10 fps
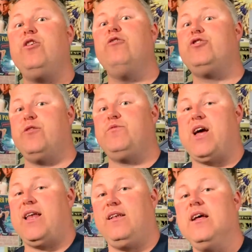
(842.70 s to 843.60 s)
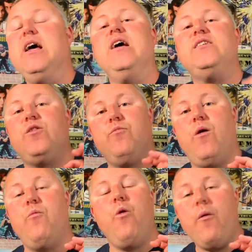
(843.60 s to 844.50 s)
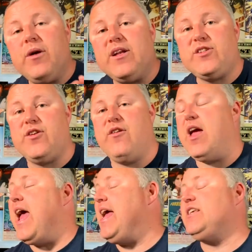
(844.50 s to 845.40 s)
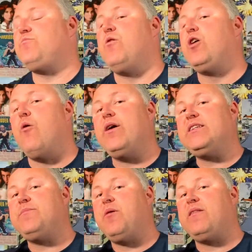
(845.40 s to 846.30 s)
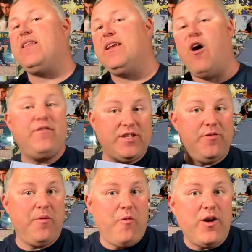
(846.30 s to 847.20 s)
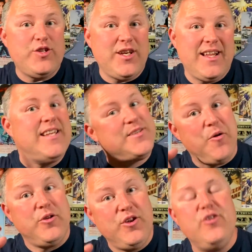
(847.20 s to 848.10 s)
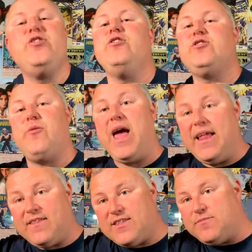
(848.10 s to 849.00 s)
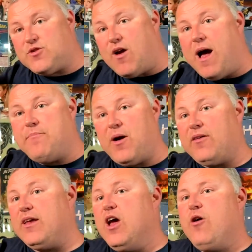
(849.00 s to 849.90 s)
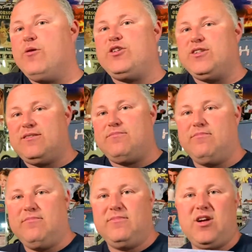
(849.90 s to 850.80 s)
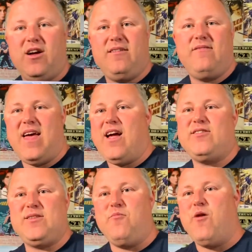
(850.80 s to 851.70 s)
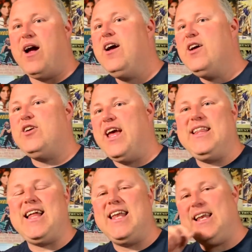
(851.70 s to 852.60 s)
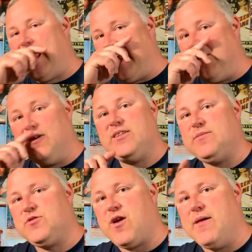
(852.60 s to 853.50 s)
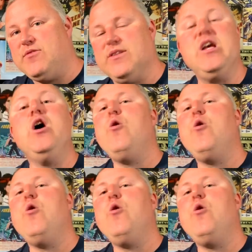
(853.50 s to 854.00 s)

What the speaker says: YouTube channel. So what we're going to do is we're going to put obviously you'll be watching this on YouTube, so hit the subscribe button, which is down there somewhere, but hit that little icon and subscribe to us.